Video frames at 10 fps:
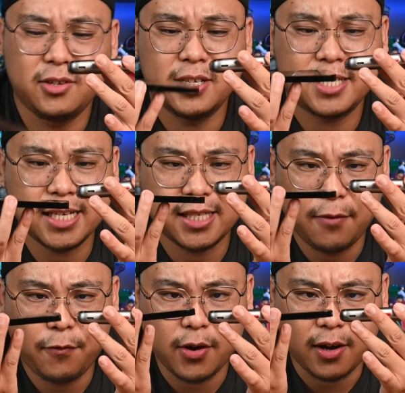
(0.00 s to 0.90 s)
You know, it's as
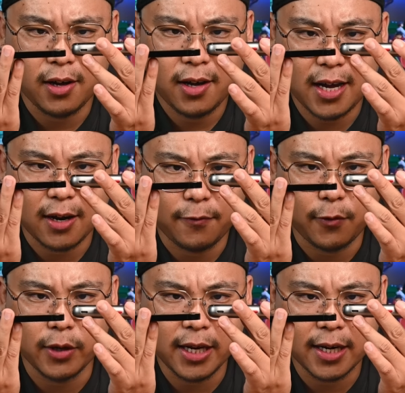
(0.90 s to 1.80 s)
if you're kind of
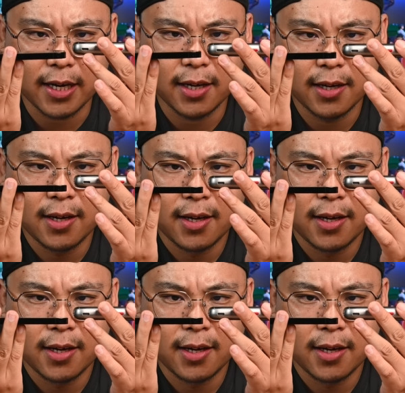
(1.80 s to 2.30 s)
folding the